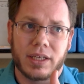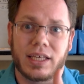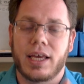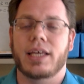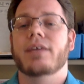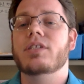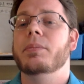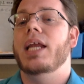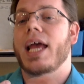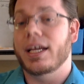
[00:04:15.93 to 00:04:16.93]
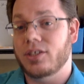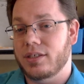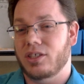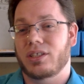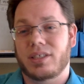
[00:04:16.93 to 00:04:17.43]
It gives them an
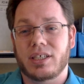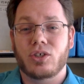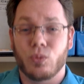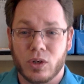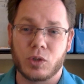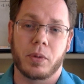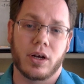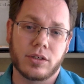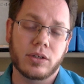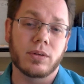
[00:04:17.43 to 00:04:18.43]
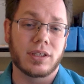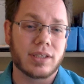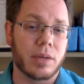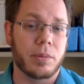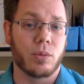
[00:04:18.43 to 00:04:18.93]
exigency to respond to, and this
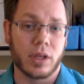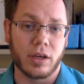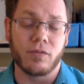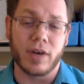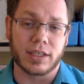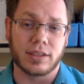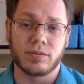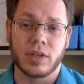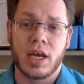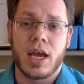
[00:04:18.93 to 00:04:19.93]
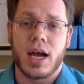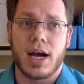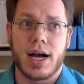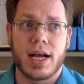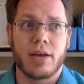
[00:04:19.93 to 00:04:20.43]
can be really effective
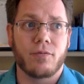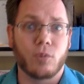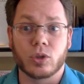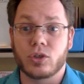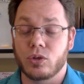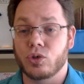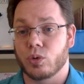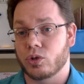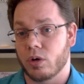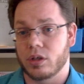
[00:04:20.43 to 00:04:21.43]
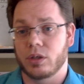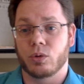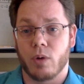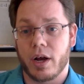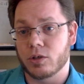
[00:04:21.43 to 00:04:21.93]
for students who are struggling with
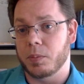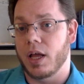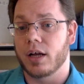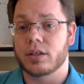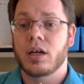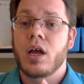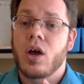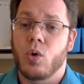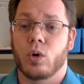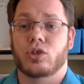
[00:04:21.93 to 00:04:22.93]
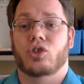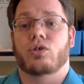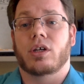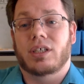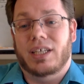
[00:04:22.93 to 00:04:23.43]
writer's block or
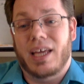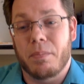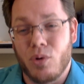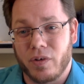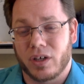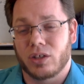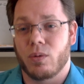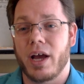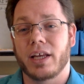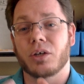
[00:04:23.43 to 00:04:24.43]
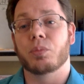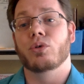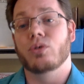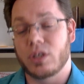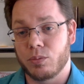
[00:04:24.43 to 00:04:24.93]
struggling to get moving on the writing or
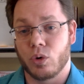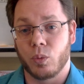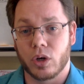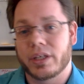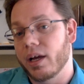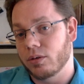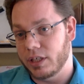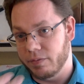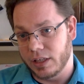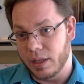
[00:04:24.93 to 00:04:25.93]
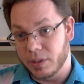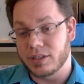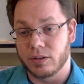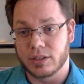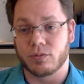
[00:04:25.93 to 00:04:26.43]
producing more word count, giving them a
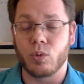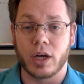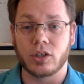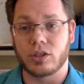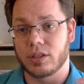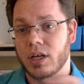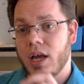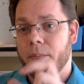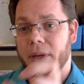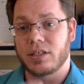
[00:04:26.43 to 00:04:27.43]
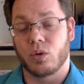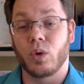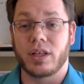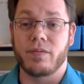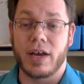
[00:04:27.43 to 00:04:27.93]
series of questions based on
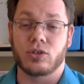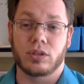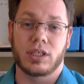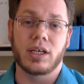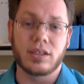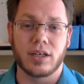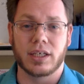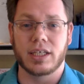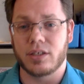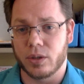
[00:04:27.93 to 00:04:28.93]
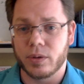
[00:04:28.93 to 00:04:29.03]
what they've actually dug into.